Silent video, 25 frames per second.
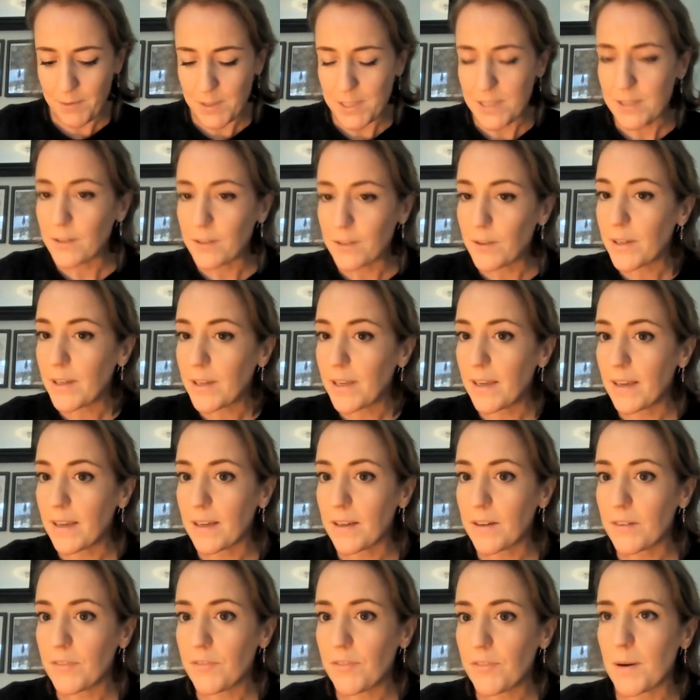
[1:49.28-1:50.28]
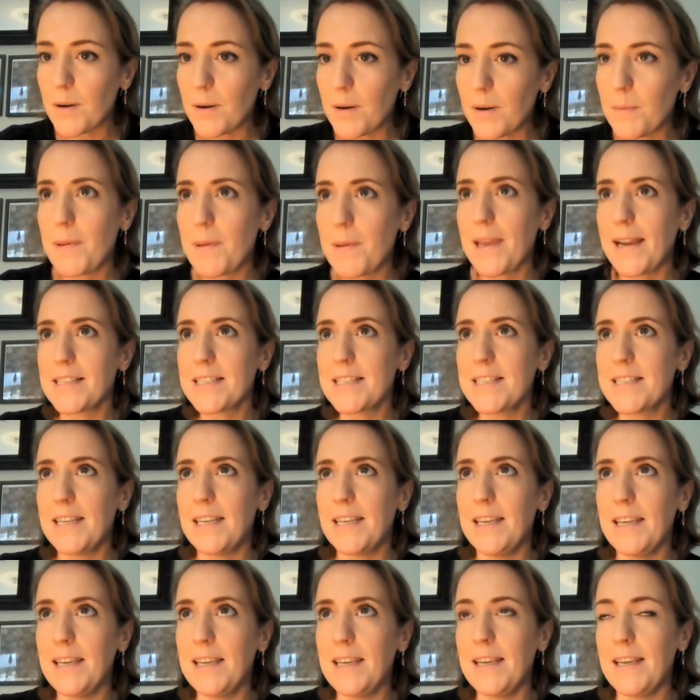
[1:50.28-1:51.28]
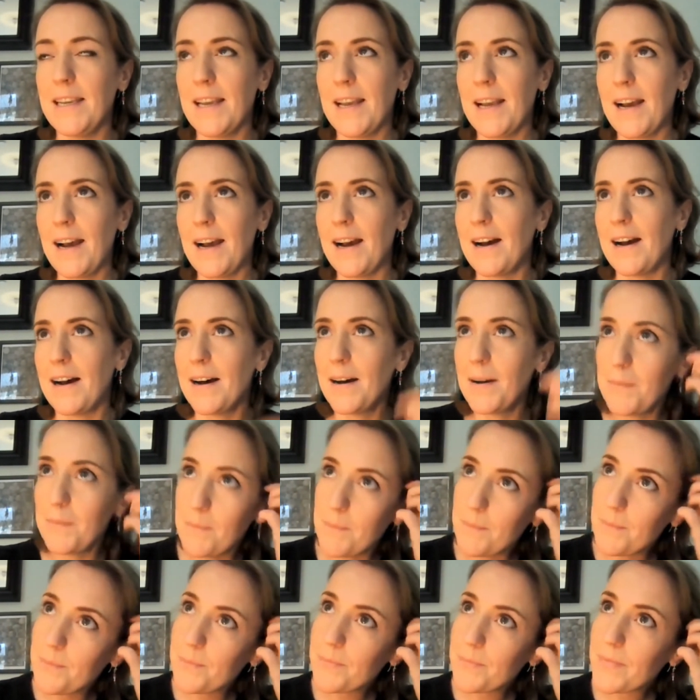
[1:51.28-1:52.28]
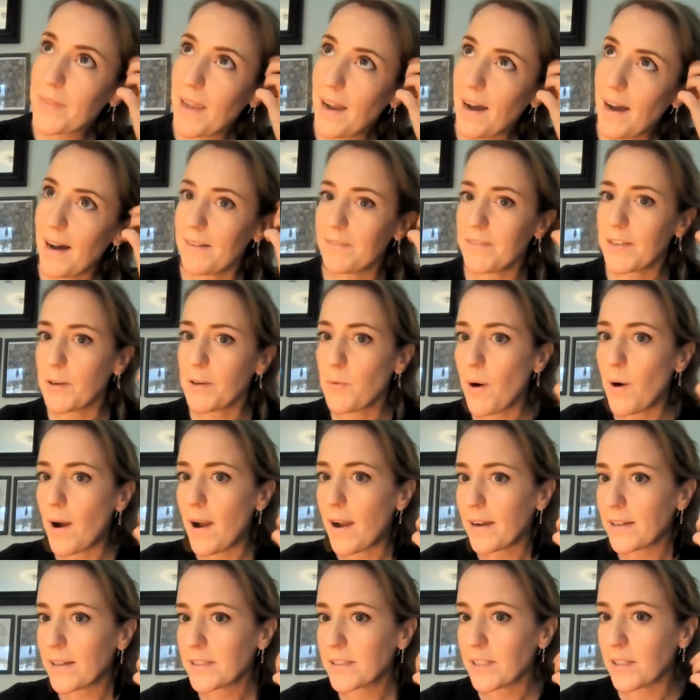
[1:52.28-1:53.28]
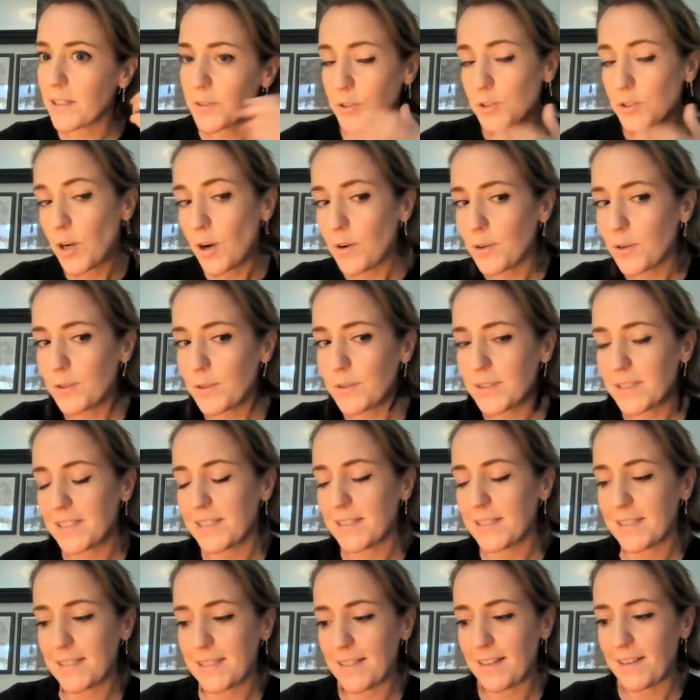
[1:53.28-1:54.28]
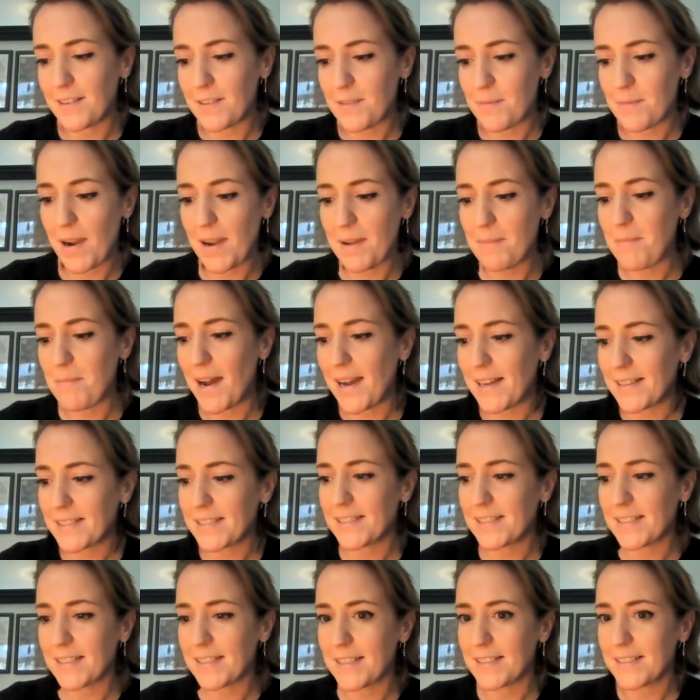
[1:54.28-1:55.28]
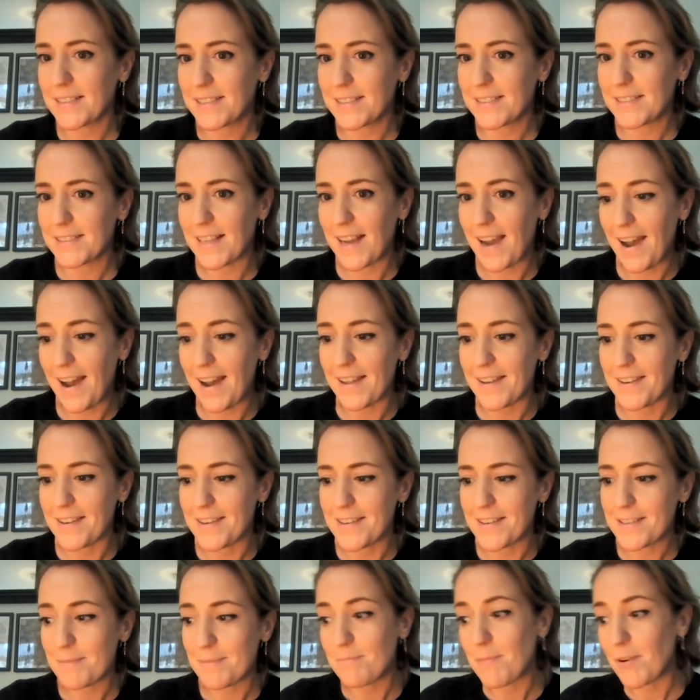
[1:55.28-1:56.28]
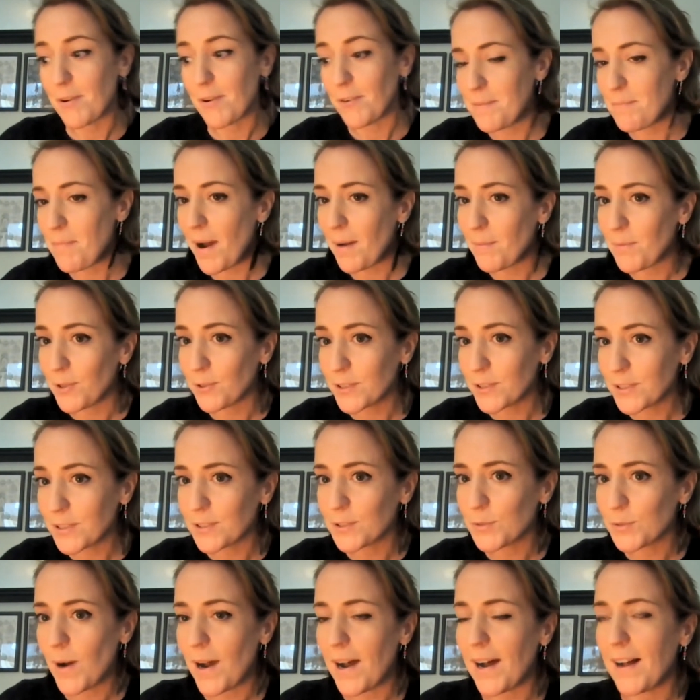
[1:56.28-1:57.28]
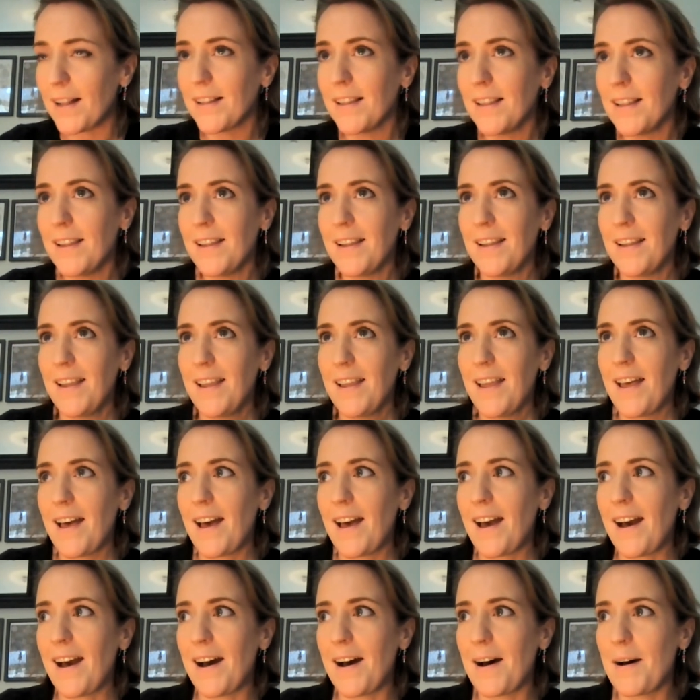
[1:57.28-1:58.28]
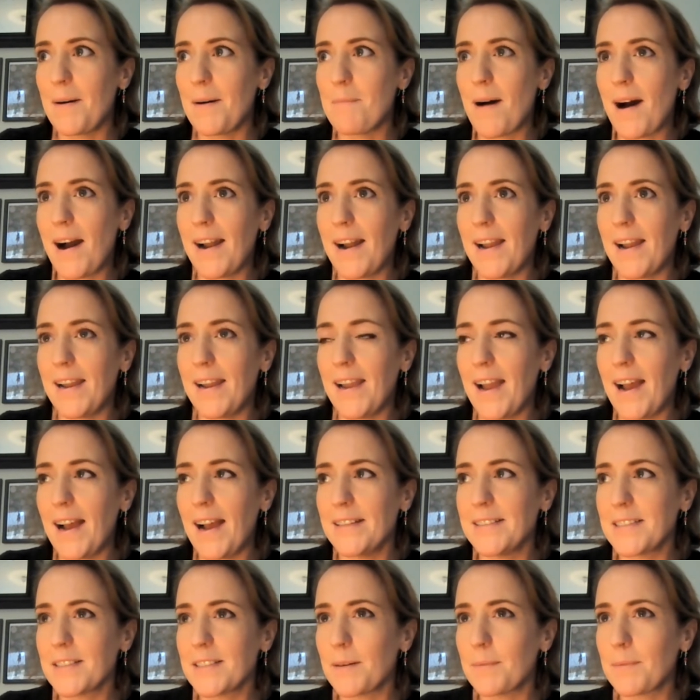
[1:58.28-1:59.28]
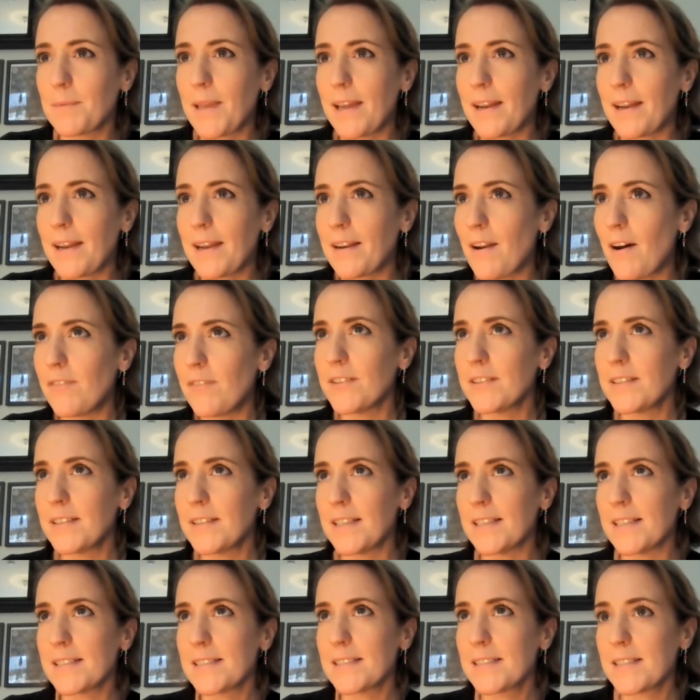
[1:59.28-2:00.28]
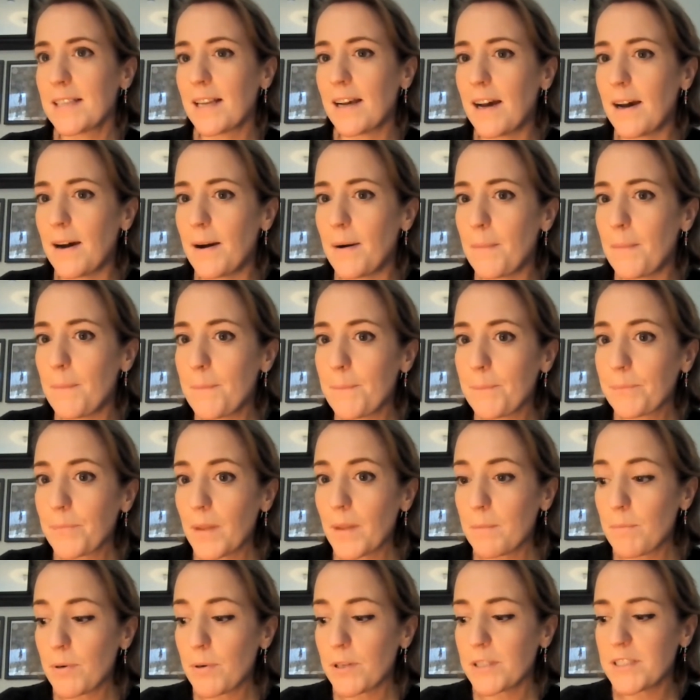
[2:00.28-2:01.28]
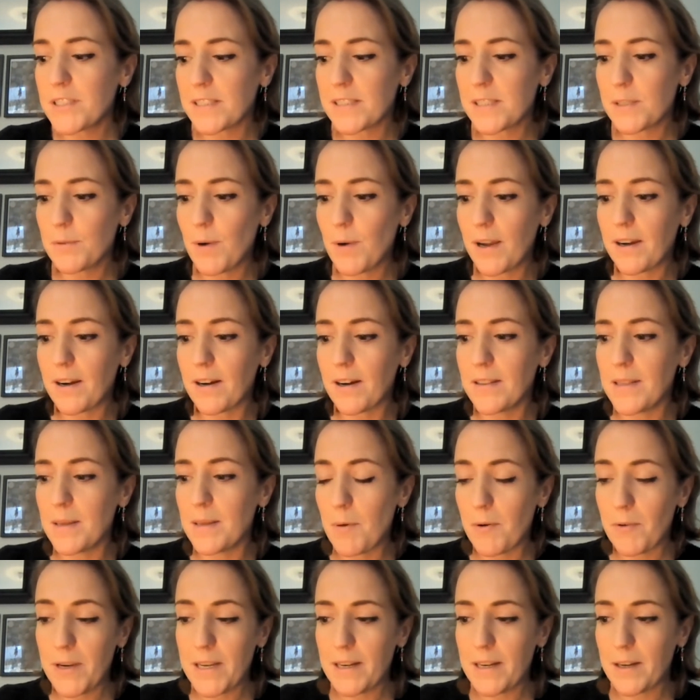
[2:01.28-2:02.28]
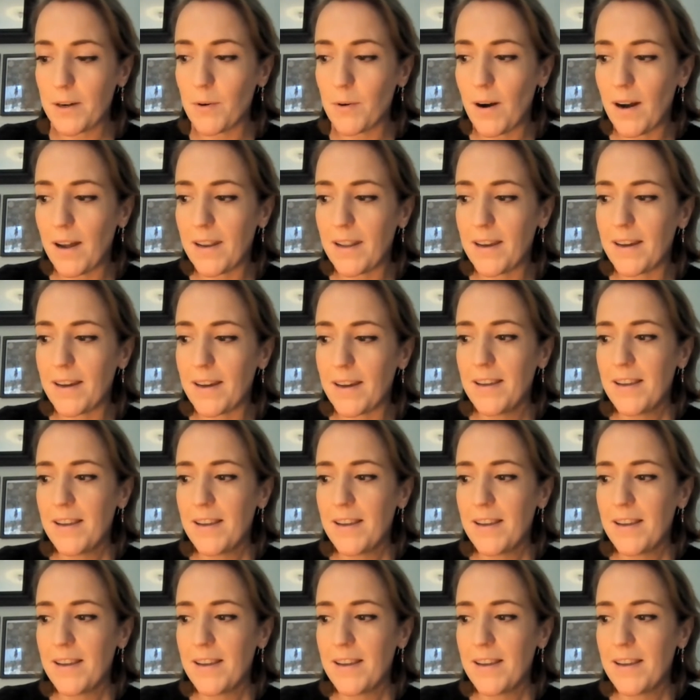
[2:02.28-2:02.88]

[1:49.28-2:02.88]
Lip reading: when I was looking for a PhD, having worked on toads on my master's and marine mammals as well, I ended up getting offered this project to work on the marine iguana.